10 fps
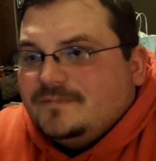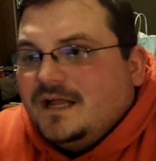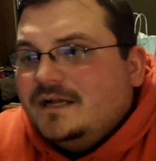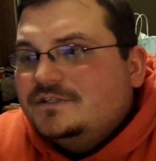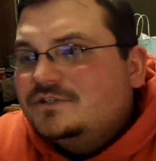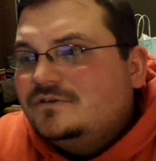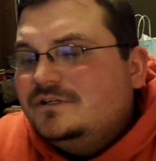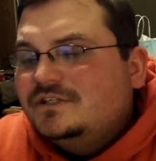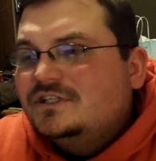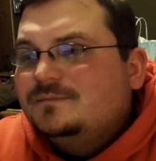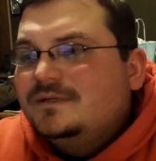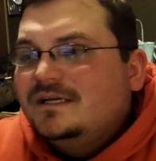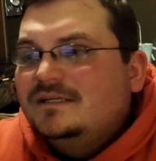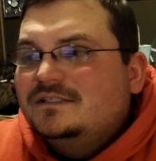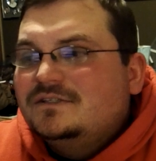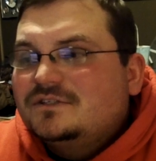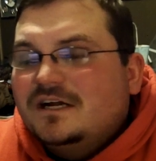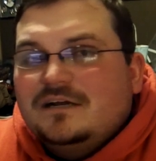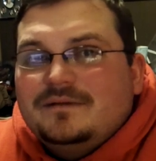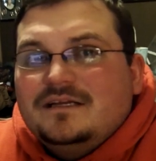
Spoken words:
not as good, just because it's not going